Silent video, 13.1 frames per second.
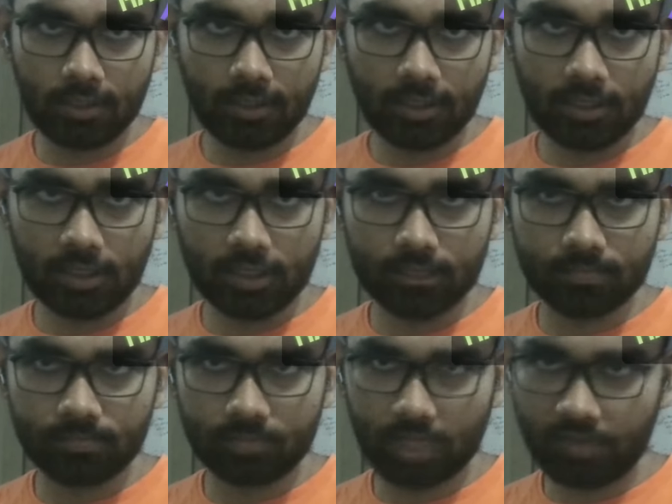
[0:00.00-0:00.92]
Uh,
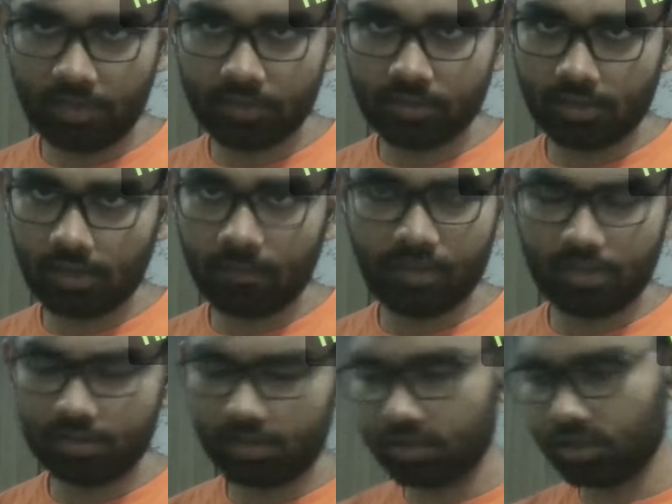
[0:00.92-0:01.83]
everything's in
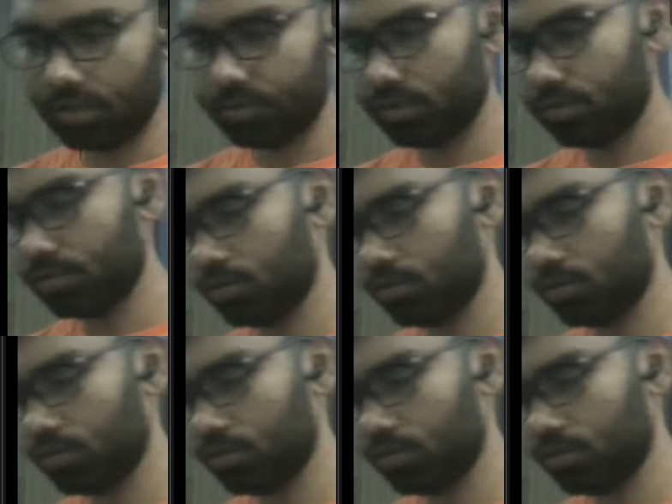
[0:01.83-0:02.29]
the description.